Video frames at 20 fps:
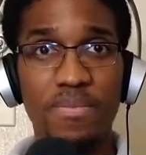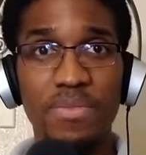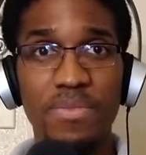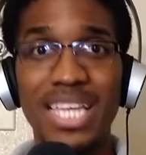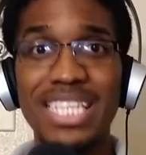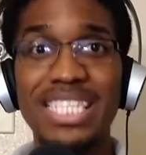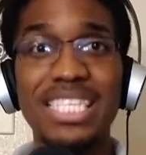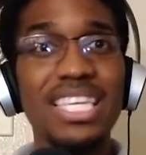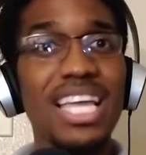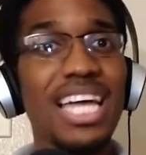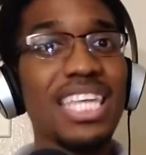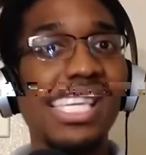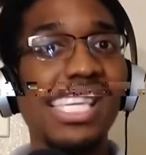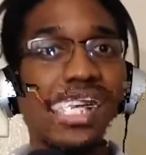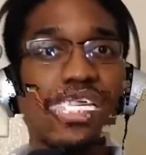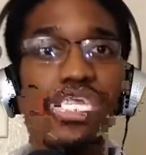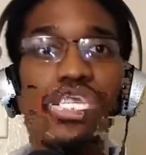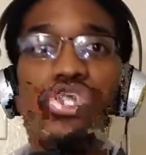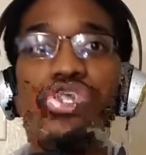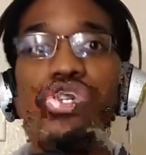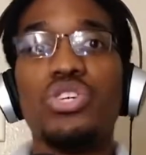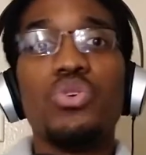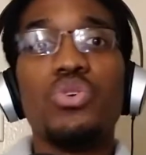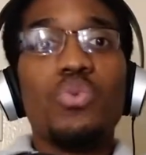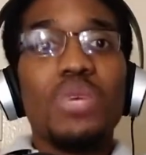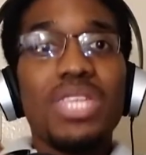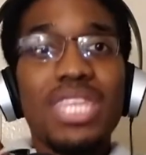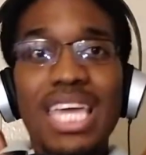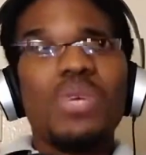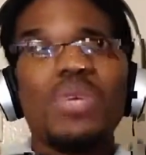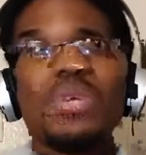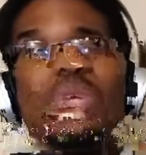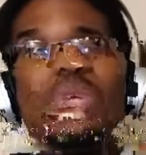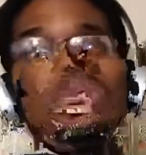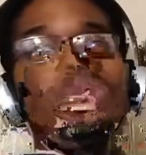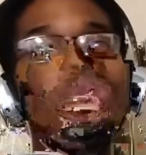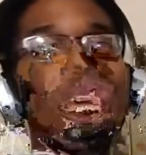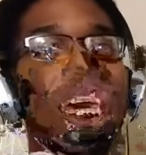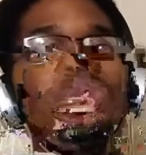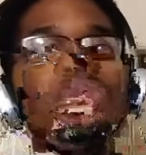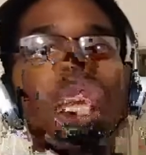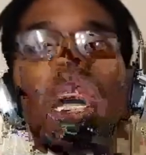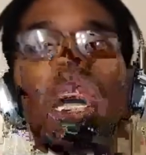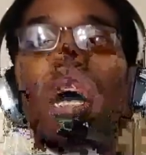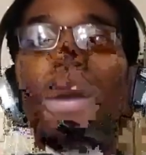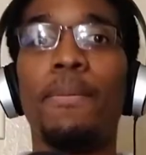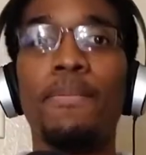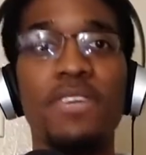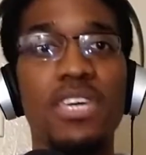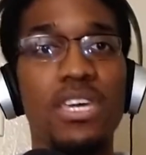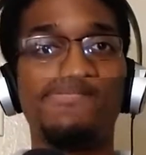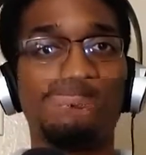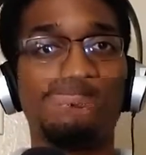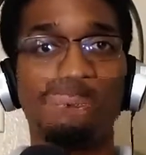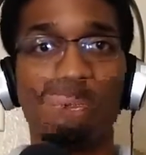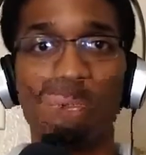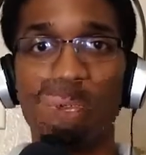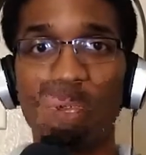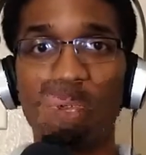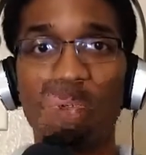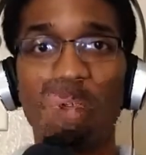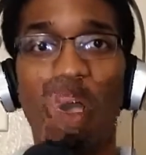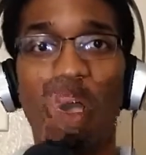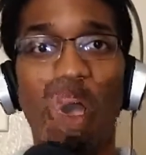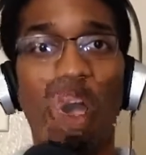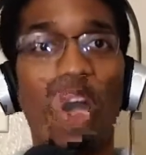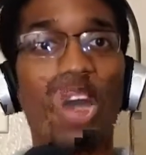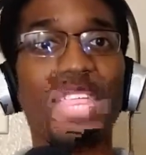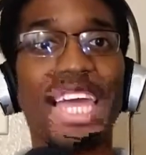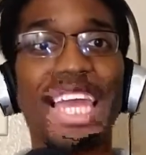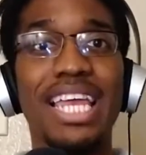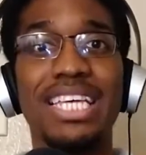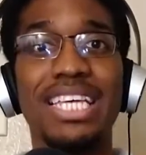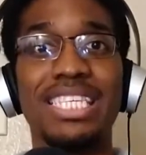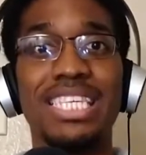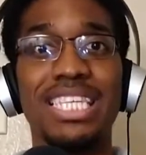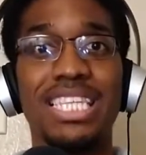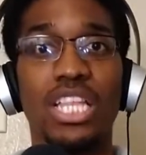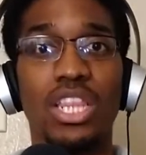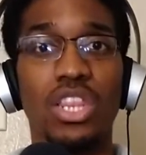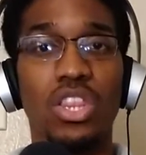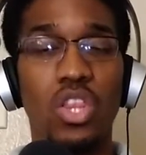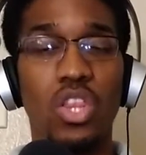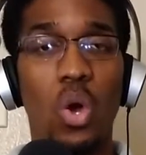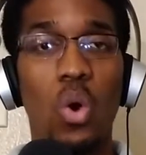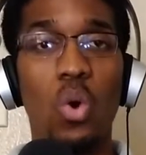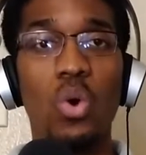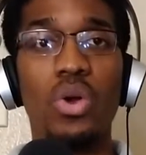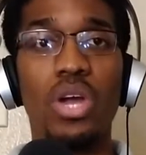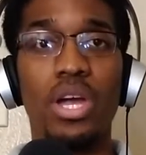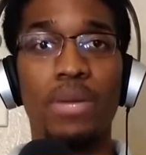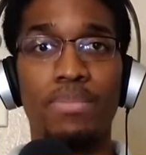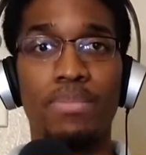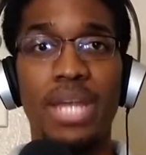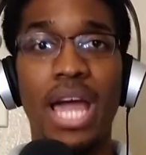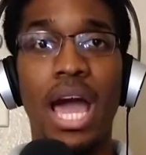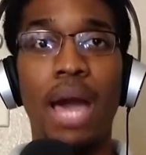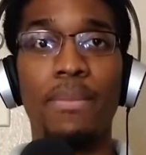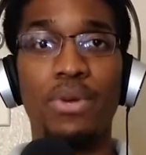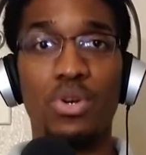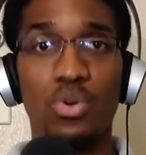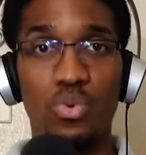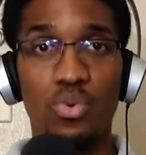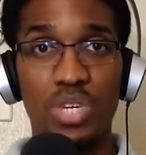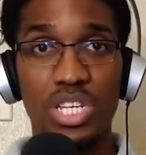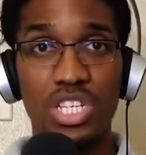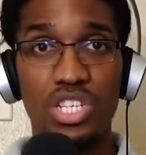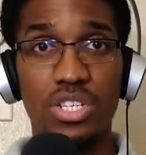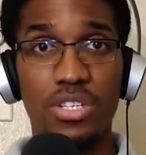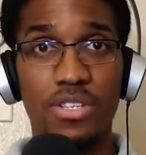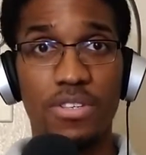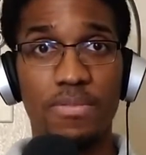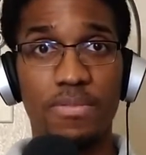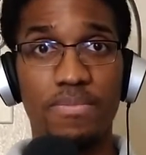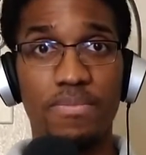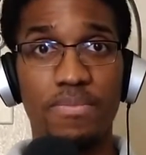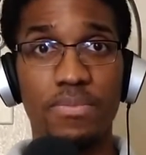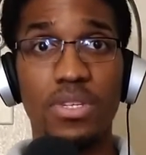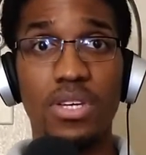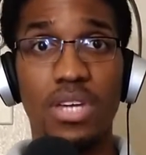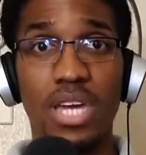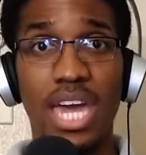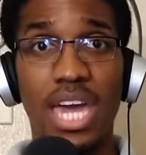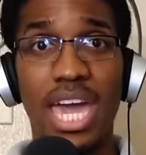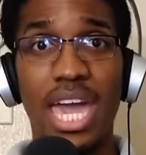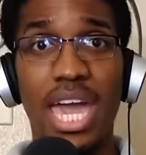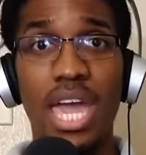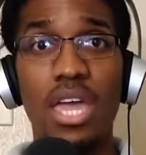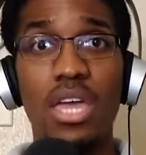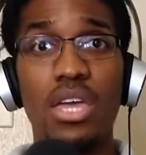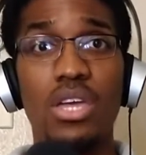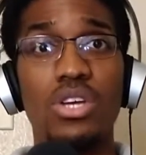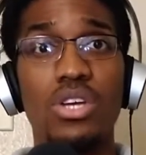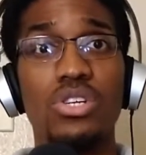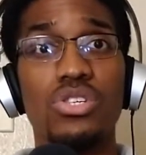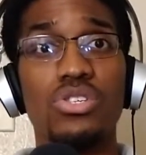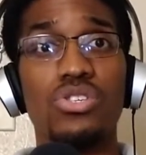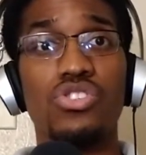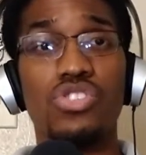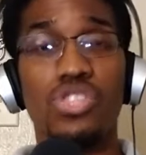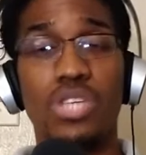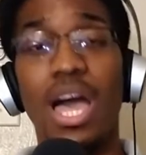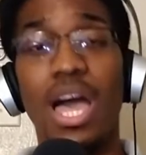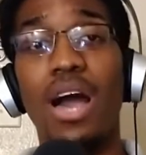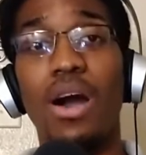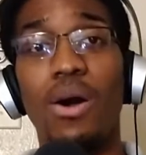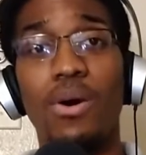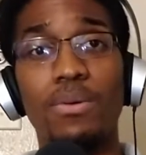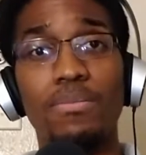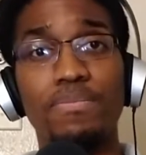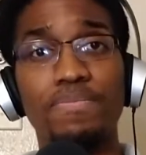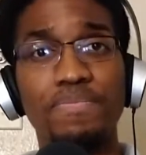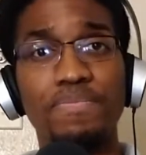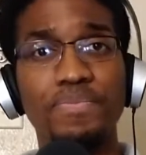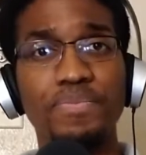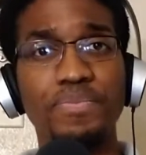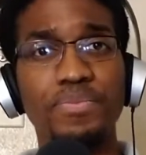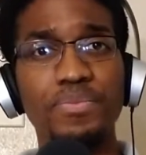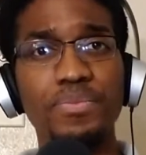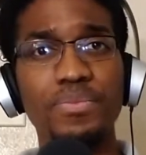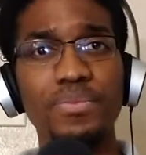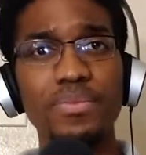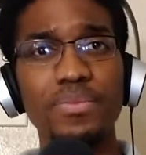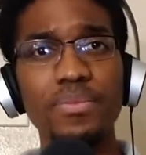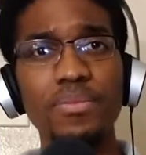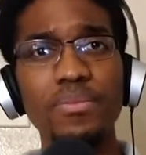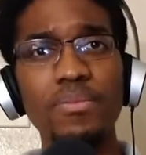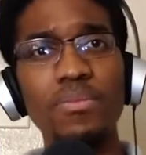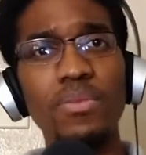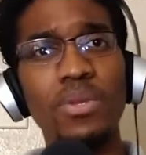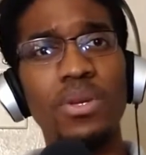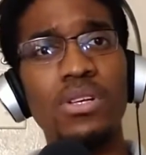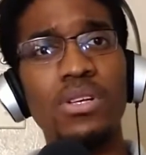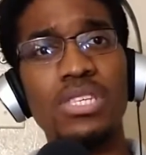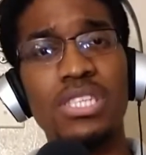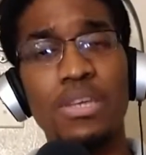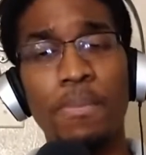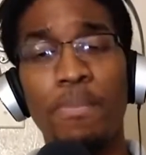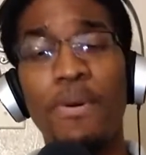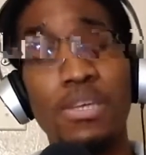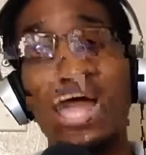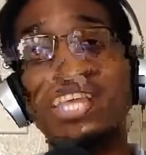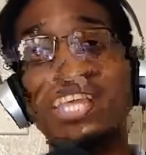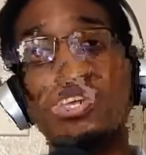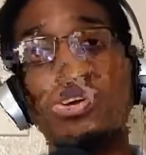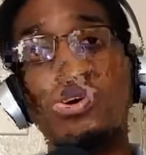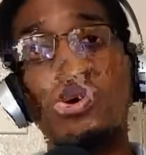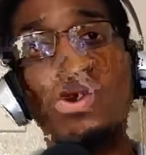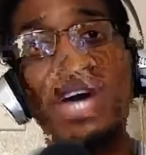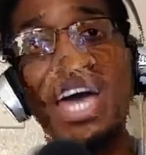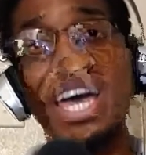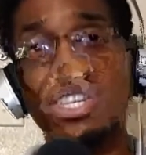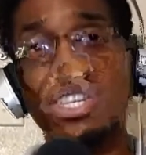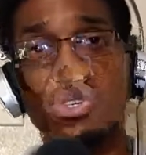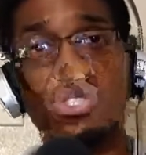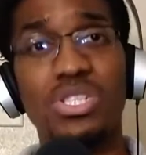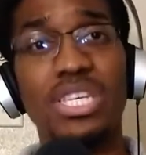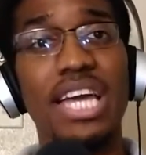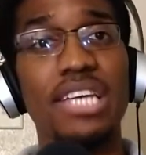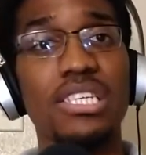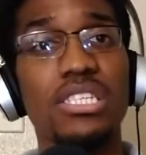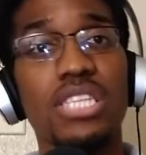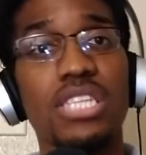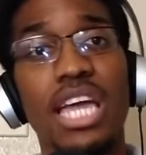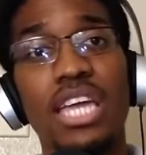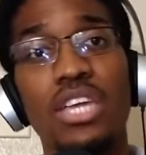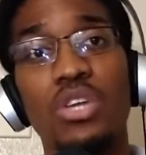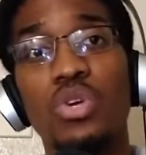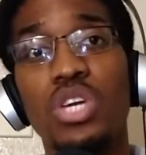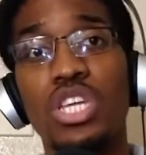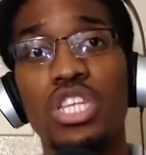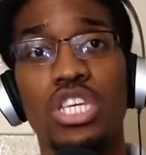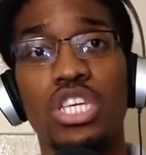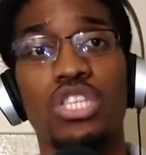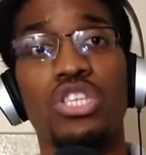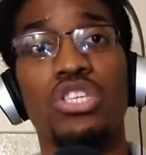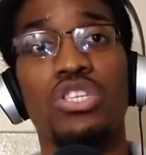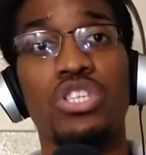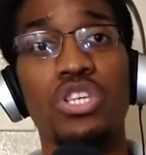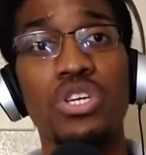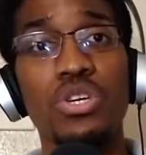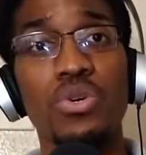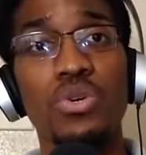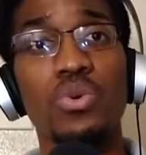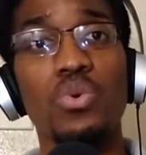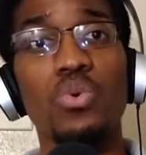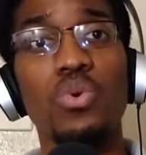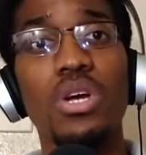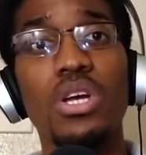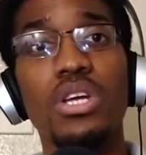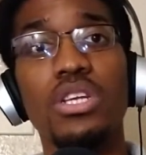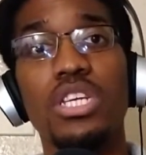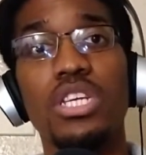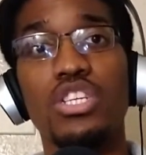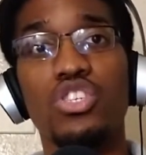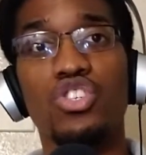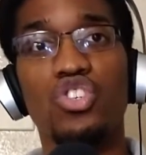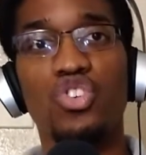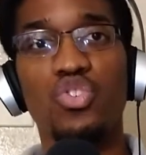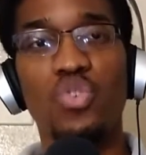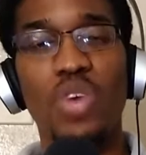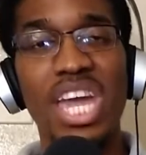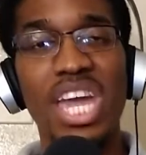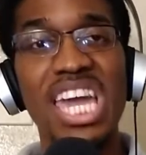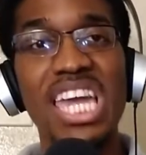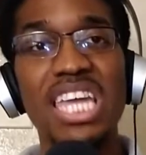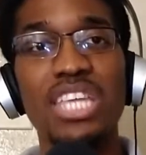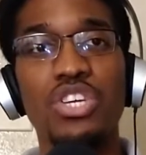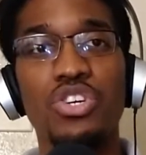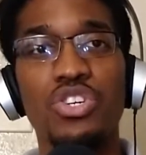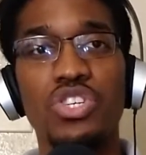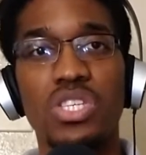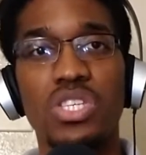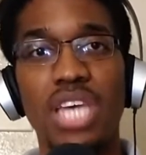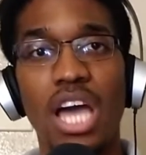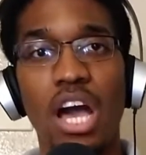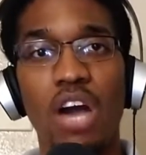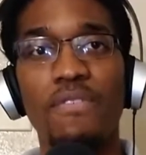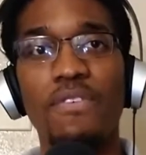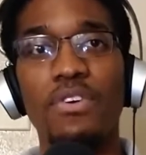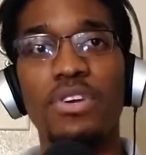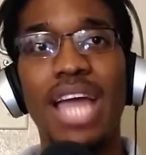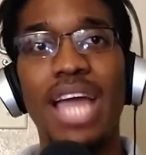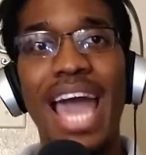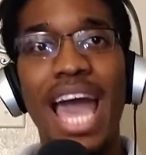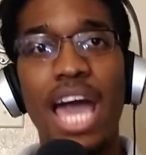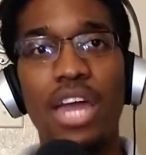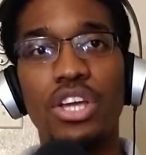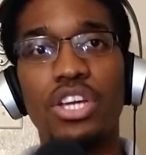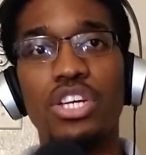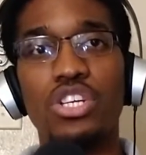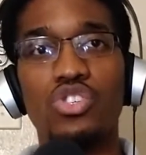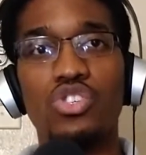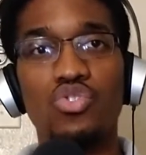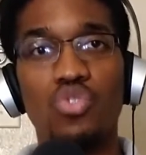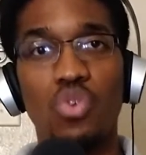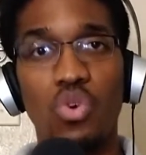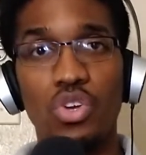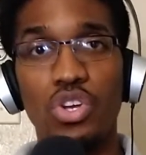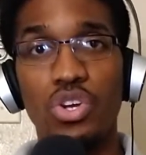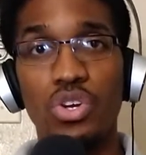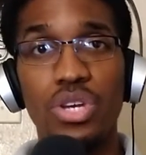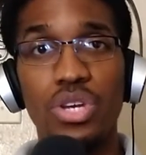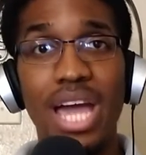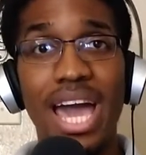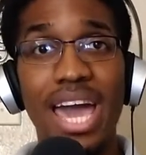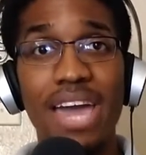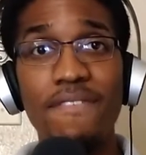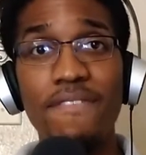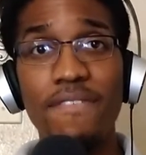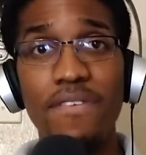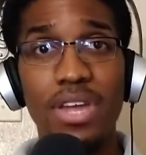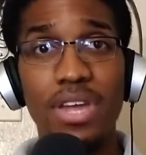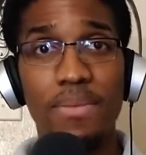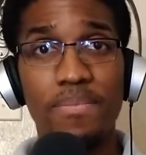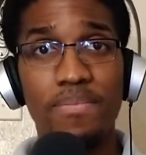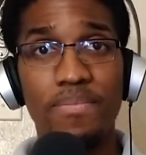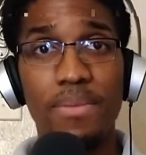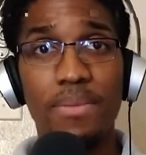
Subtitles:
Has nothing to do with anything up here. All that is in the lower abdominal region, okay? So, some practical exercises that you can do to train yourself on how to control your diaphragm,